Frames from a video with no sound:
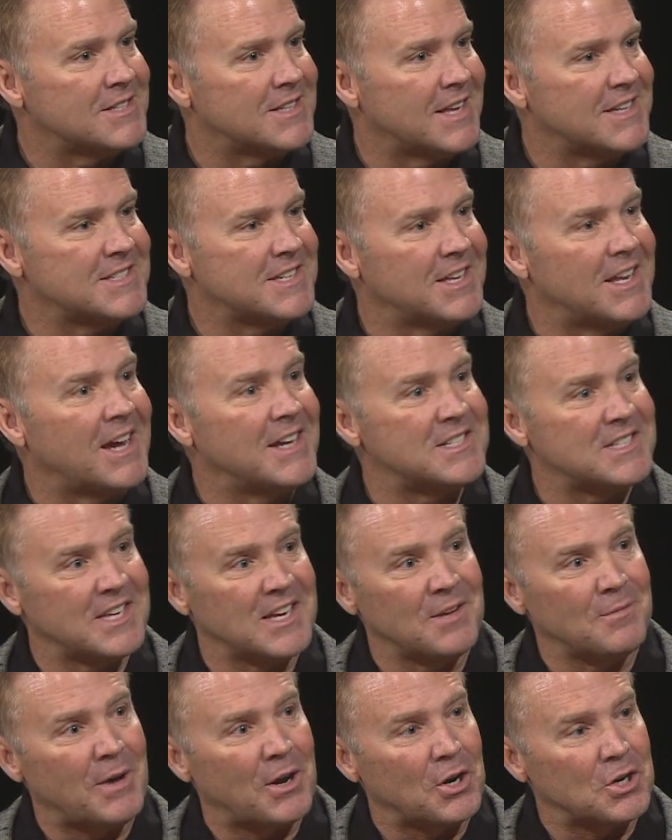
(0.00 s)
That's the nice
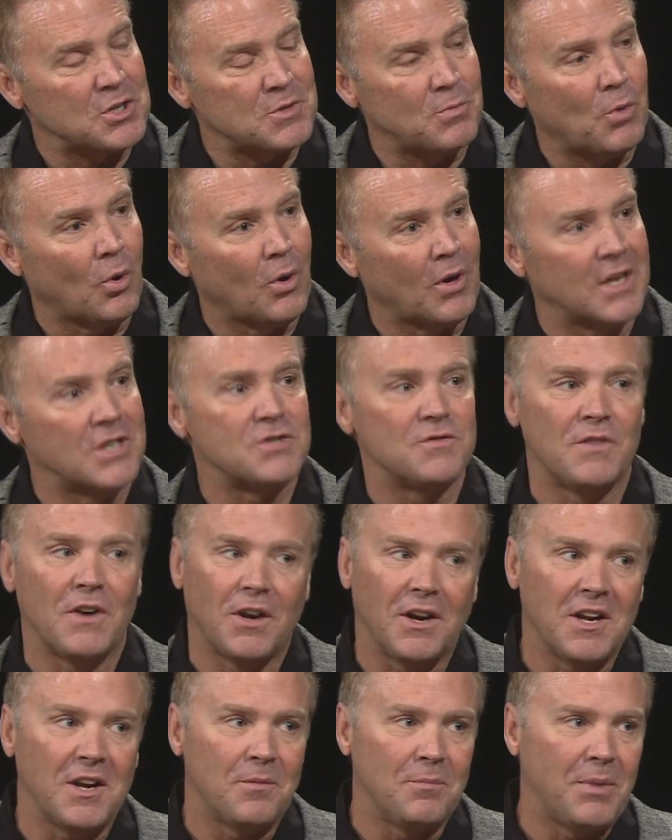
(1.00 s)
thing about our sport. It's
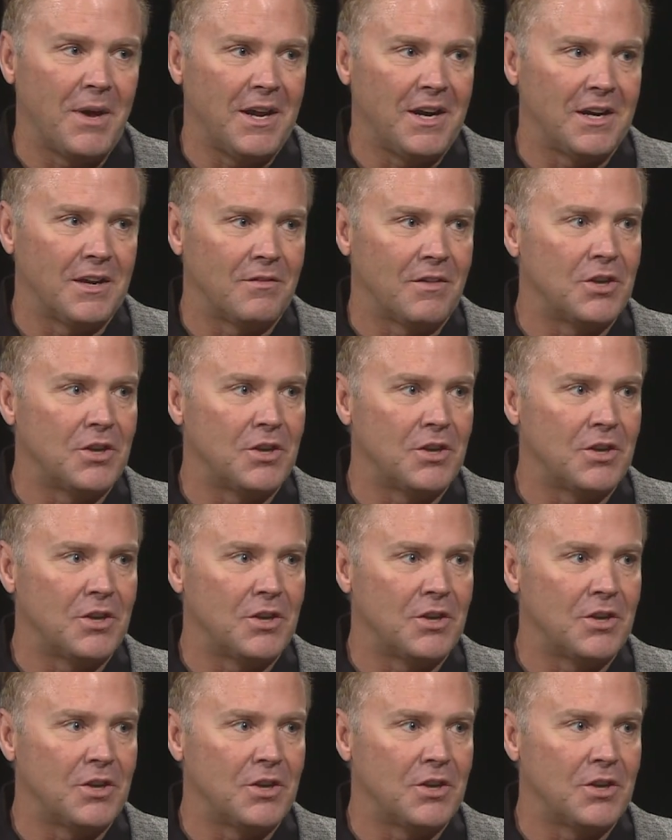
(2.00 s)
very competitive,